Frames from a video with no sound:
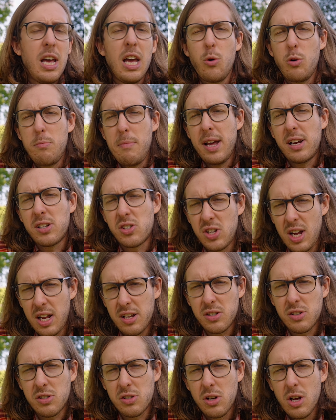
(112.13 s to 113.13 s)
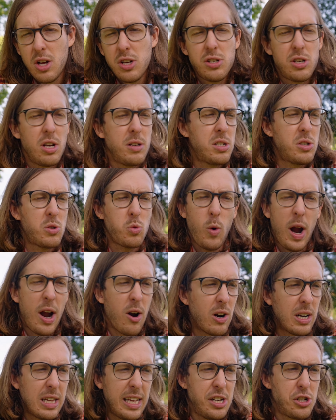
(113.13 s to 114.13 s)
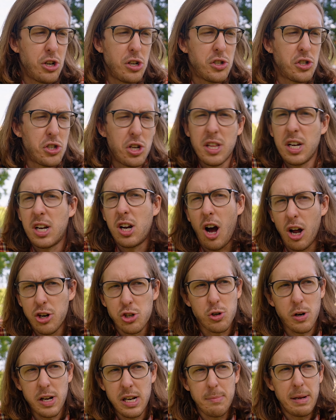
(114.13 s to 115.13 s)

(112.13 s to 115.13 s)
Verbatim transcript: it would make sense to swear allegiance to the country,